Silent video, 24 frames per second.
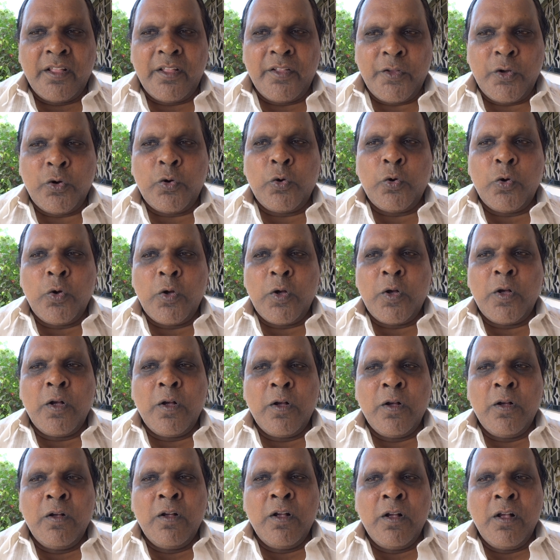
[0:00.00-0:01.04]
Though
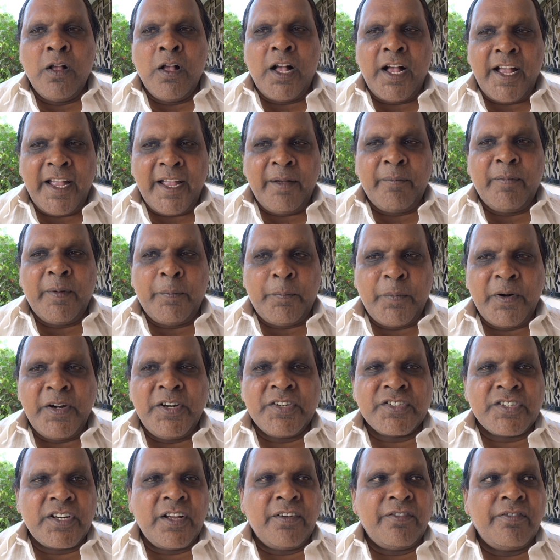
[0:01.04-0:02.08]
I am a
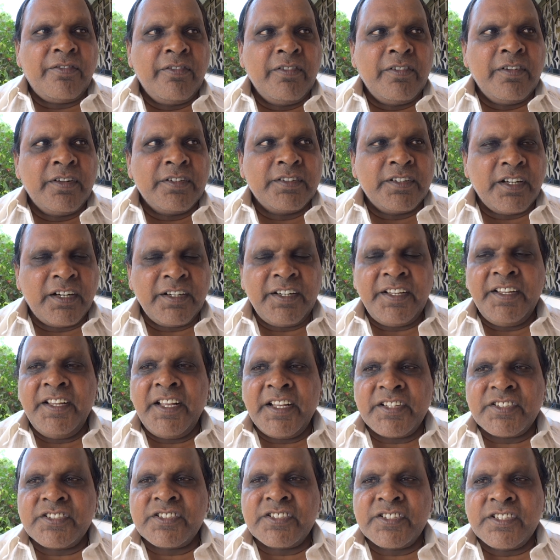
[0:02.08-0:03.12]
priest of 30
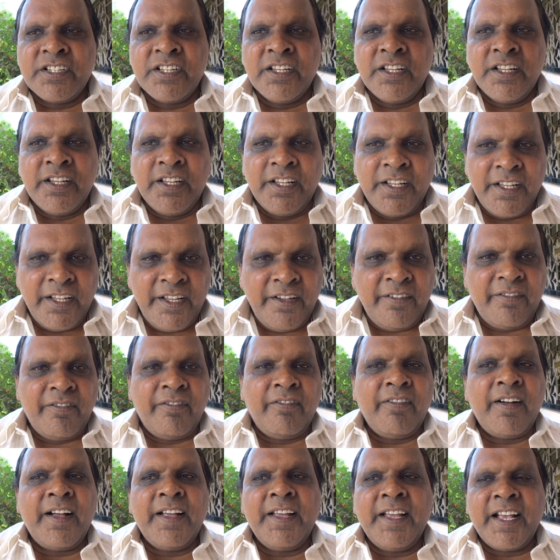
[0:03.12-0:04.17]
years,
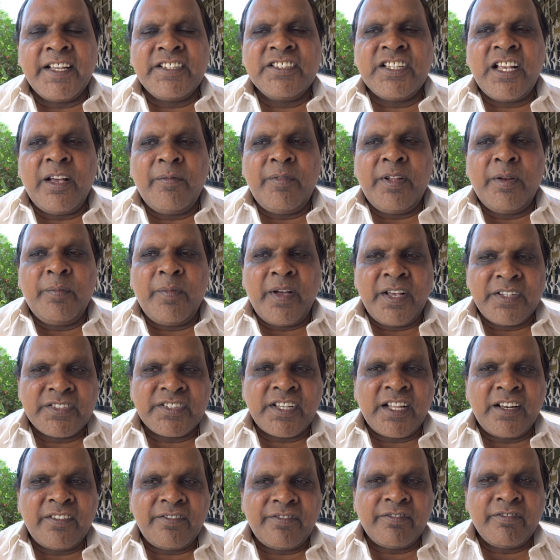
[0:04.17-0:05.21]
if I examine
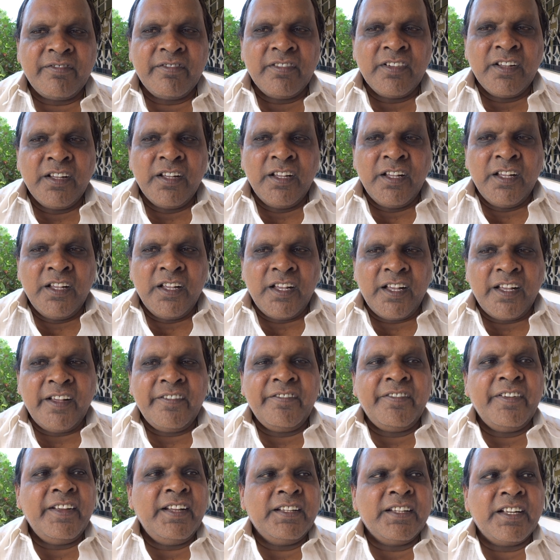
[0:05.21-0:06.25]
myself, I
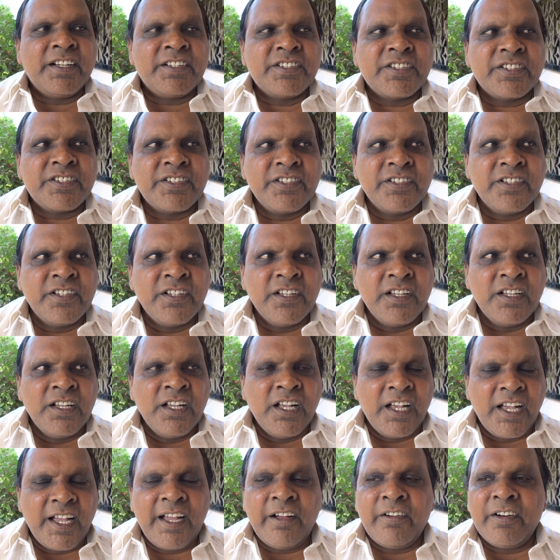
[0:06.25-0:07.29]
feel that
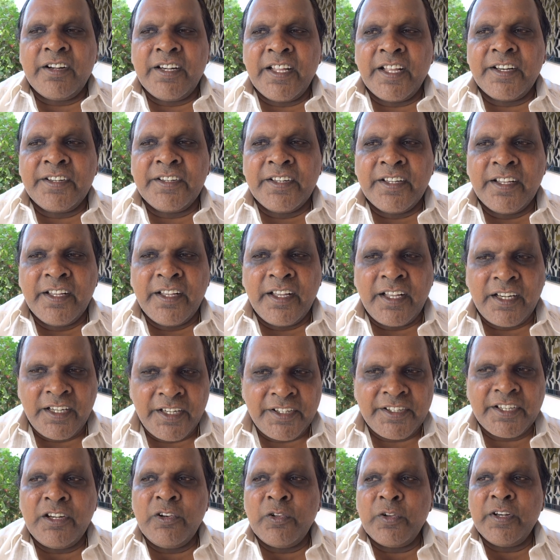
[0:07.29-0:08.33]
I have done a
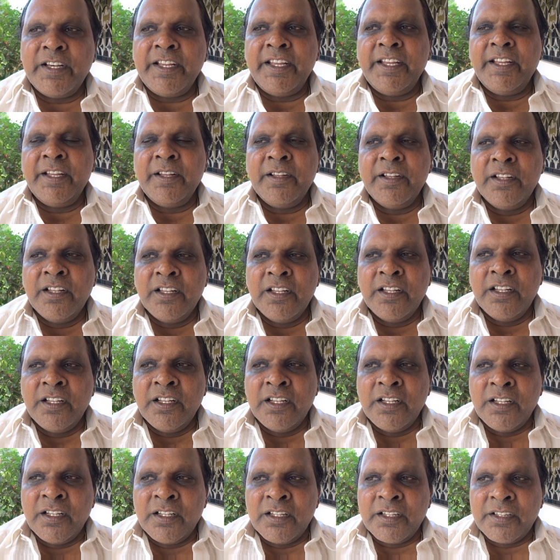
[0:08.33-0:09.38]
little only.
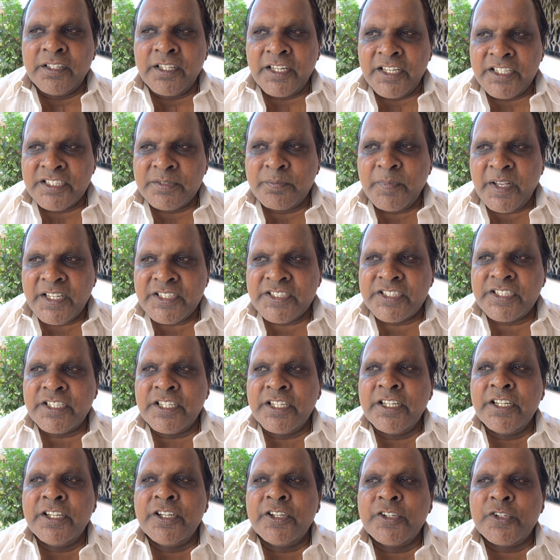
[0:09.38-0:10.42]
There is much
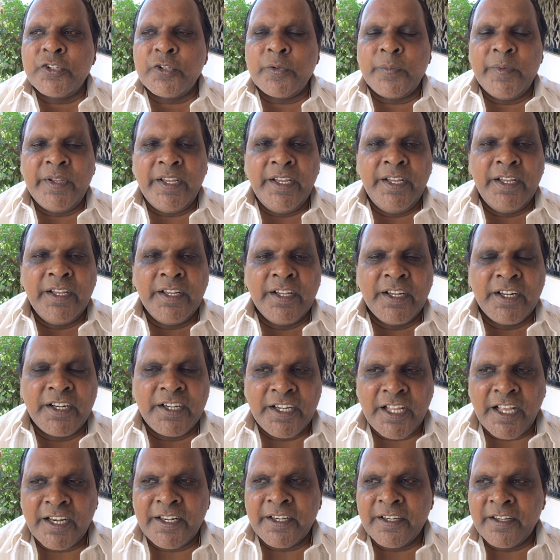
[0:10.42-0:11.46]
to be
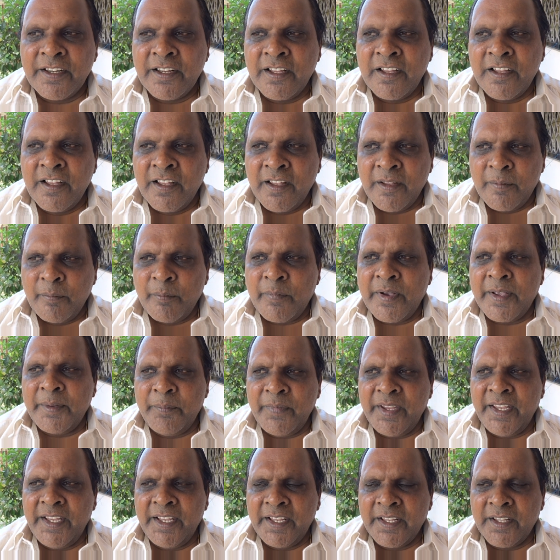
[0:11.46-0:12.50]
done by
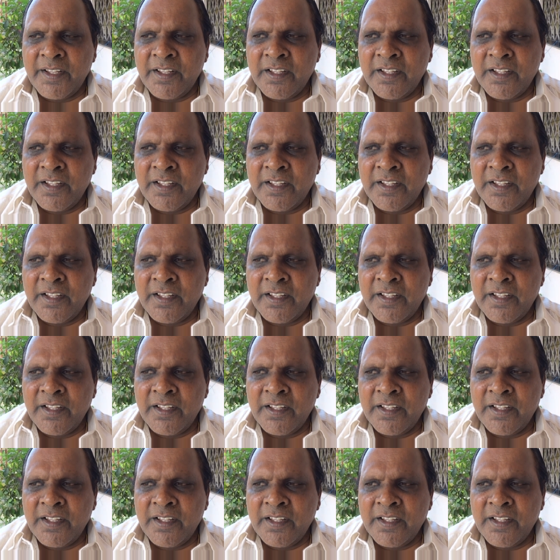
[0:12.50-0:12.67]
me